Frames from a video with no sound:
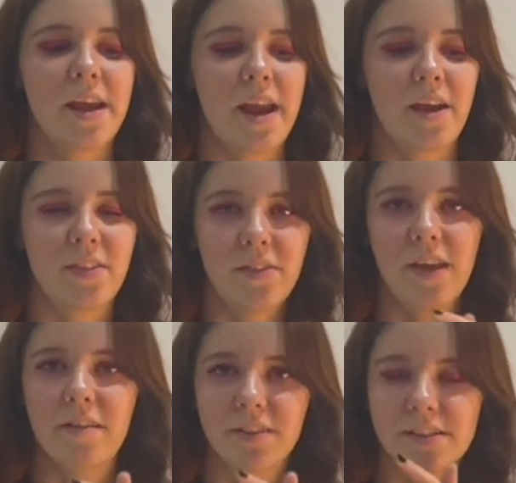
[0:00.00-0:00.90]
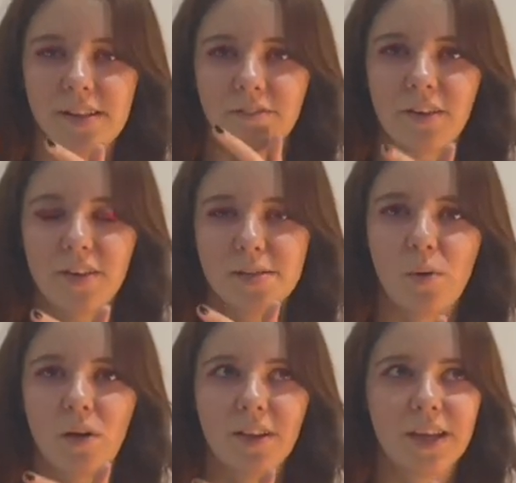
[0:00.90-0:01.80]
and then they have this like very
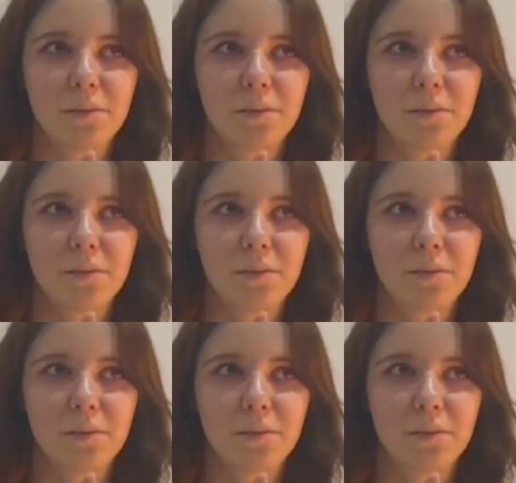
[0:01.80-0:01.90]
small like